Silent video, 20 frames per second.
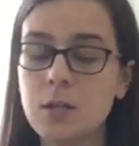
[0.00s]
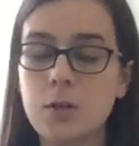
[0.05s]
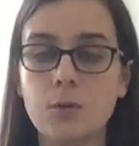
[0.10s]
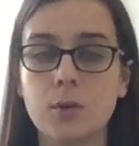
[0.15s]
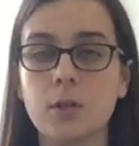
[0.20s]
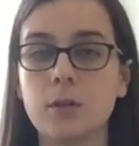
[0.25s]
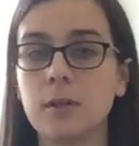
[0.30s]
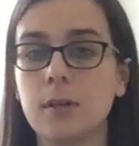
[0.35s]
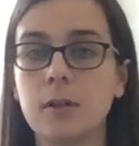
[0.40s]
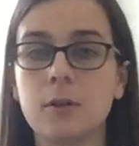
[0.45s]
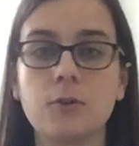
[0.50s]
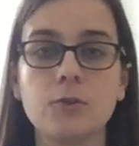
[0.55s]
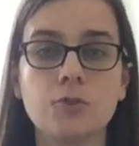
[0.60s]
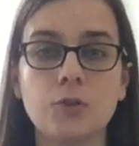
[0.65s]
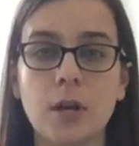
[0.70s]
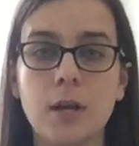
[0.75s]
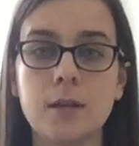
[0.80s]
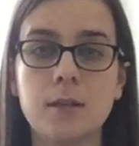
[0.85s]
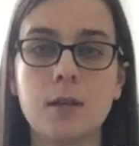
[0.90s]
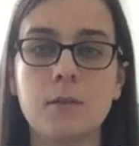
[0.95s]
You can litter
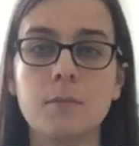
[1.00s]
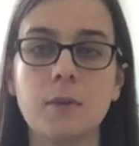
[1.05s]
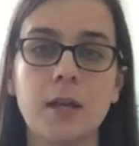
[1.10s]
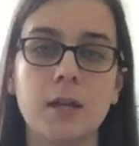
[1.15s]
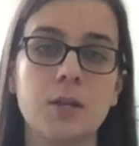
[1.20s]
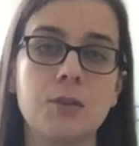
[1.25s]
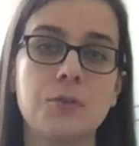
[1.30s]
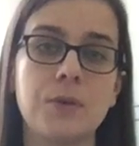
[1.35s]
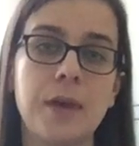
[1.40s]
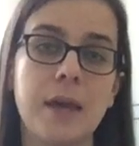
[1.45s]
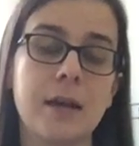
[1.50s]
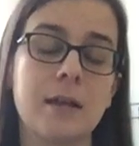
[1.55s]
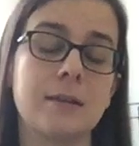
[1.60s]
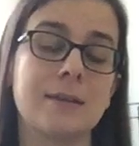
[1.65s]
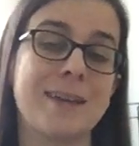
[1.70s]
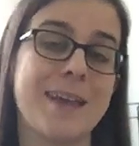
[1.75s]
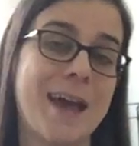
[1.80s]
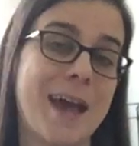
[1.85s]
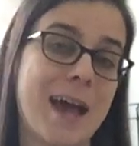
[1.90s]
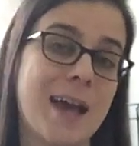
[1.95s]
train them like you
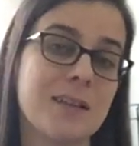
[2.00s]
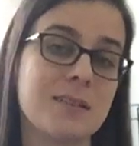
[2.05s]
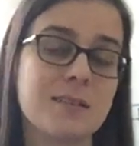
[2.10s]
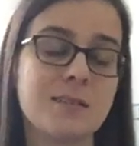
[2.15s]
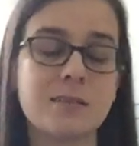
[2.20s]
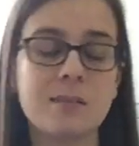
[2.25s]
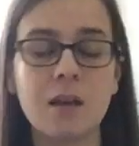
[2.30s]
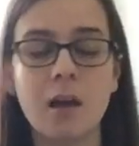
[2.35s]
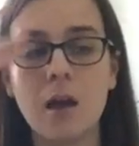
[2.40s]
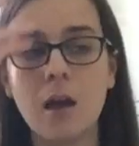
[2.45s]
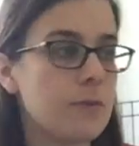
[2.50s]
can cats.